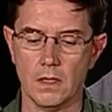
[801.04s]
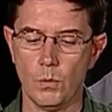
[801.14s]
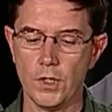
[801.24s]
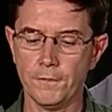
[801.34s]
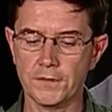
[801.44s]

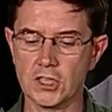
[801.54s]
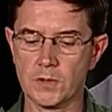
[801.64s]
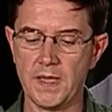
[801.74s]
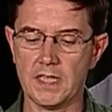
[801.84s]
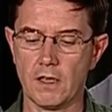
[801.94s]
We often
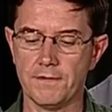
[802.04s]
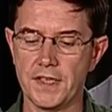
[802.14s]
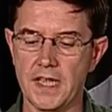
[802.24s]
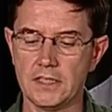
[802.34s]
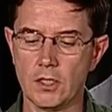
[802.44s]
speak of the
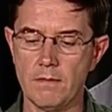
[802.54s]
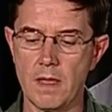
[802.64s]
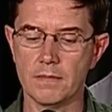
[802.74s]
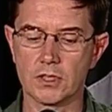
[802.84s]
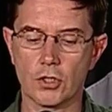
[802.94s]
NATO
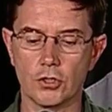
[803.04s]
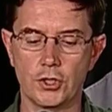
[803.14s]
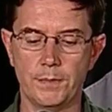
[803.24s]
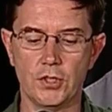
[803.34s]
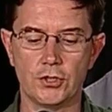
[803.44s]
members'
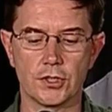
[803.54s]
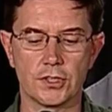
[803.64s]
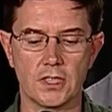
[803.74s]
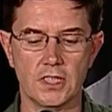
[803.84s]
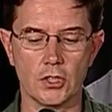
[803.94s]
contribution
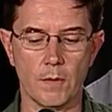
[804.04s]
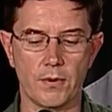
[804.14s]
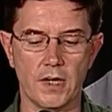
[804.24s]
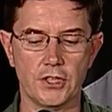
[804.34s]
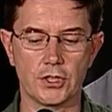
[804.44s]
to this
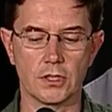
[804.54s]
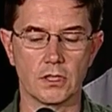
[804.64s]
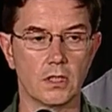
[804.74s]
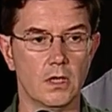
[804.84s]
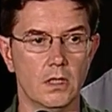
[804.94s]
operation,
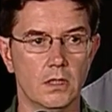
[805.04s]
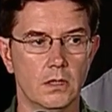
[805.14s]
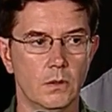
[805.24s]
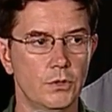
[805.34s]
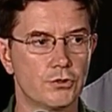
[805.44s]

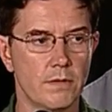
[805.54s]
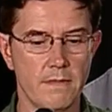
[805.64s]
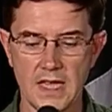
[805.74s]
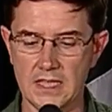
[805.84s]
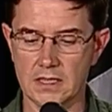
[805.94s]
which
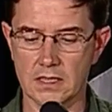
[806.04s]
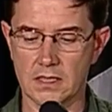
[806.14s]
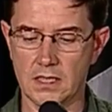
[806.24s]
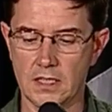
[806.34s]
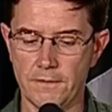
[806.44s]
remains
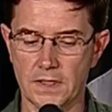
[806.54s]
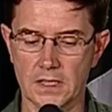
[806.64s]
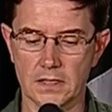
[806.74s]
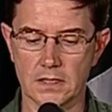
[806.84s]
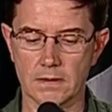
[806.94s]

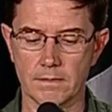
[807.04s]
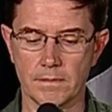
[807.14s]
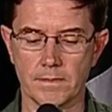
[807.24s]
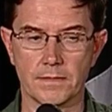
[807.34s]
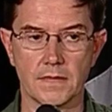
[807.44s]
significant.
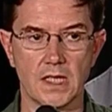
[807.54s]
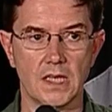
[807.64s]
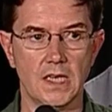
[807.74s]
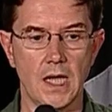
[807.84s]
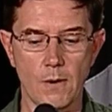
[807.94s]

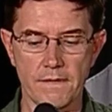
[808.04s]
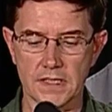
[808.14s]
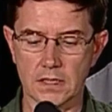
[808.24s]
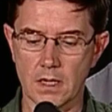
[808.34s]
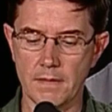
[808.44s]
However,
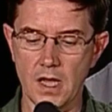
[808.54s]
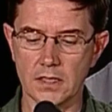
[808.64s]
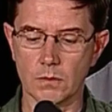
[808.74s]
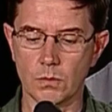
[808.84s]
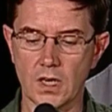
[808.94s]
the
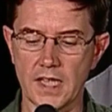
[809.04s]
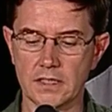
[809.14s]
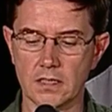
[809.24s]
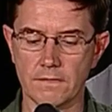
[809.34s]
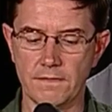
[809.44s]
Commander would like
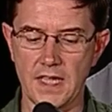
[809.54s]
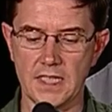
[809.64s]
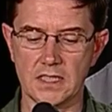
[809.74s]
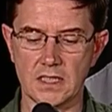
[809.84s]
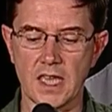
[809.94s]
to convey
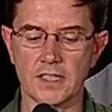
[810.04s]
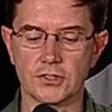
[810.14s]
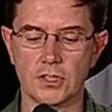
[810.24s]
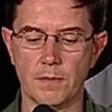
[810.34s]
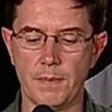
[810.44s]
his
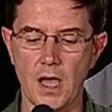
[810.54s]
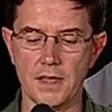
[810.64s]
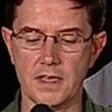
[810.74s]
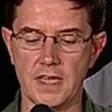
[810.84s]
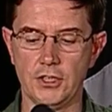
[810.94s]
thanks to the
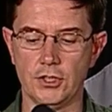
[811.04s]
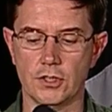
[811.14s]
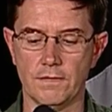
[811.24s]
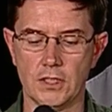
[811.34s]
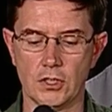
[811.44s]
partner
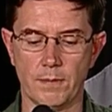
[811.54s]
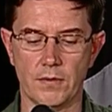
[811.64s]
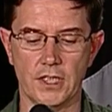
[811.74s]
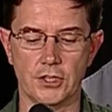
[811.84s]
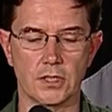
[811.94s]
nations of this
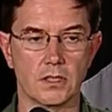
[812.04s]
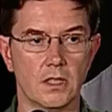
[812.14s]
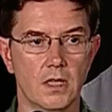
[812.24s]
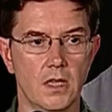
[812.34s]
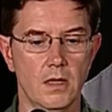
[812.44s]
operation,
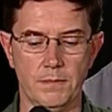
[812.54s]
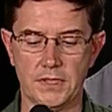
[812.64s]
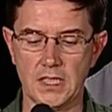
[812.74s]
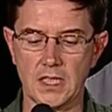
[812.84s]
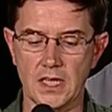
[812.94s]

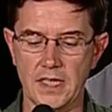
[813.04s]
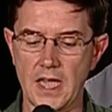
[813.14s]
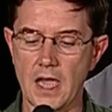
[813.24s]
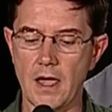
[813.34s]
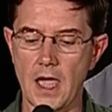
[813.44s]
particularly
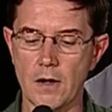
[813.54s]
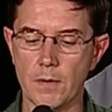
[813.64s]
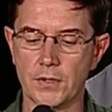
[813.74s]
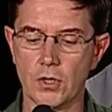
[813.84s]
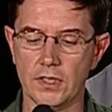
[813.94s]
our
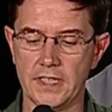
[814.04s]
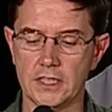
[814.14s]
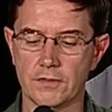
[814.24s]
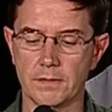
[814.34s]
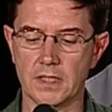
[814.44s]
Arab
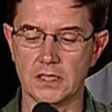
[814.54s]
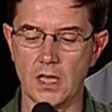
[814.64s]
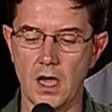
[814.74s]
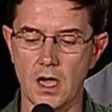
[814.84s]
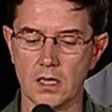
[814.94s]
colleagues from
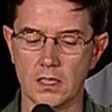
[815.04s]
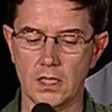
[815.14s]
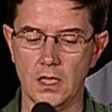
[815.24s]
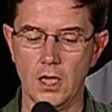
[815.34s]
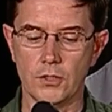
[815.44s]
Qatar,
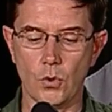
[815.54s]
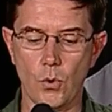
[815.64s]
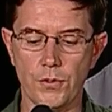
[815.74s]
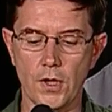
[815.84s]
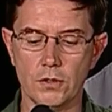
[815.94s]
and
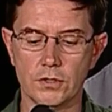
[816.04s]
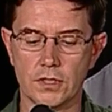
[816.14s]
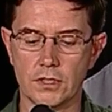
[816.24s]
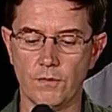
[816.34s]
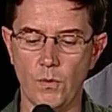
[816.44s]
all those
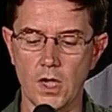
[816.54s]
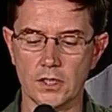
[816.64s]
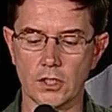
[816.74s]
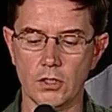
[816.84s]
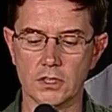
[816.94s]
that have
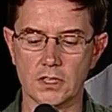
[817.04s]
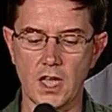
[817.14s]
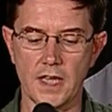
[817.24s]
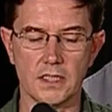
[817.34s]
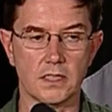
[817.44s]
worked
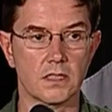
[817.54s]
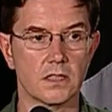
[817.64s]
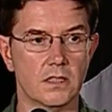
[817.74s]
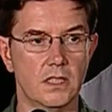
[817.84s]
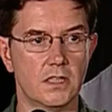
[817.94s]
alongside us
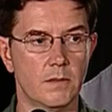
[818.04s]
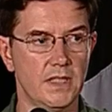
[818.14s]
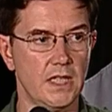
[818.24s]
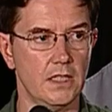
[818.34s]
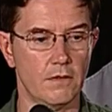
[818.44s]
since the
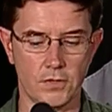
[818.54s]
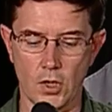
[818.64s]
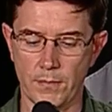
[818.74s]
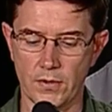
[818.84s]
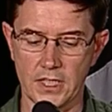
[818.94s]
beginning of the
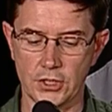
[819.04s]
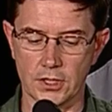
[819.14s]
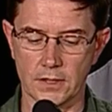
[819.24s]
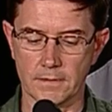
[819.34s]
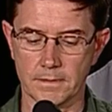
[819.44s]

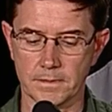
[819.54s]
operation.